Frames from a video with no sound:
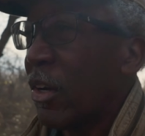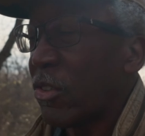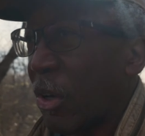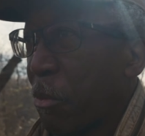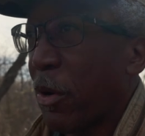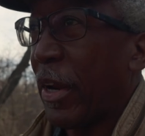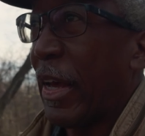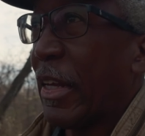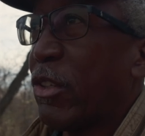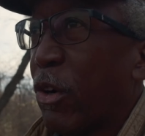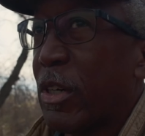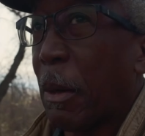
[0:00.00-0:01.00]
So I'm going to
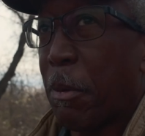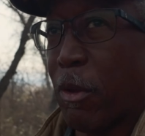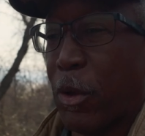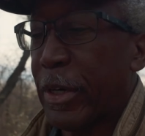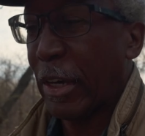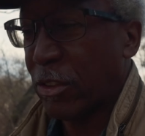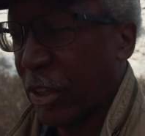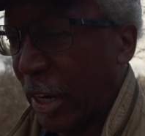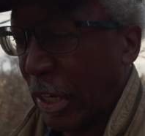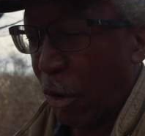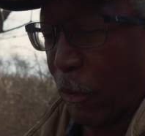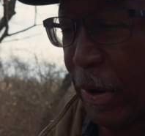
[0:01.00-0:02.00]
head to a couple of locations that I
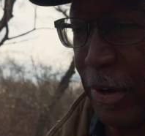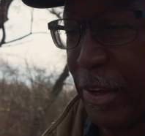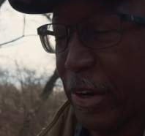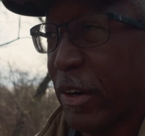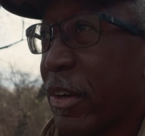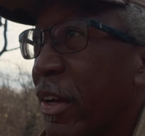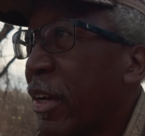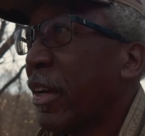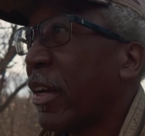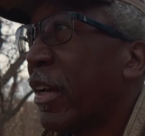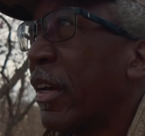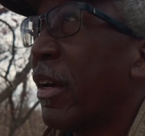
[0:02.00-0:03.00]
know around here,
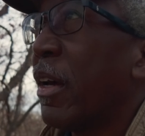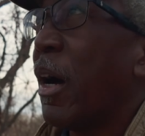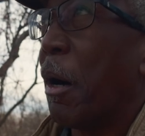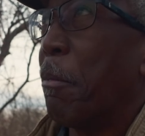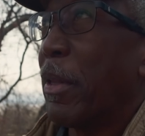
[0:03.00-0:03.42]
a